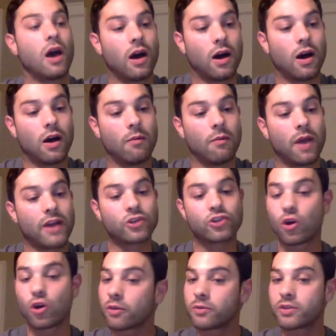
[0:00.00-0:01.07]
and
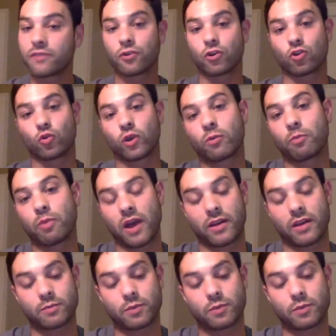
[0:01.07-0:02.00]
show them different career paths,